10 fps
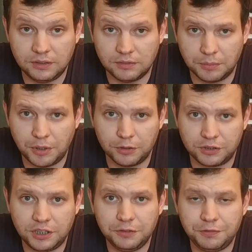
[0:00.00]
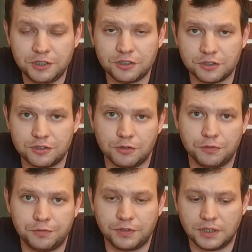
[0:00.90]
about key features of
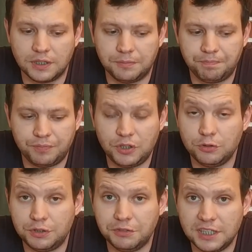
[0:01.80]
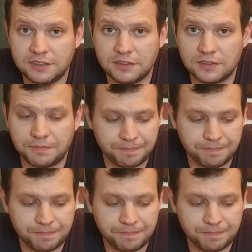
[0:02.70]
new devices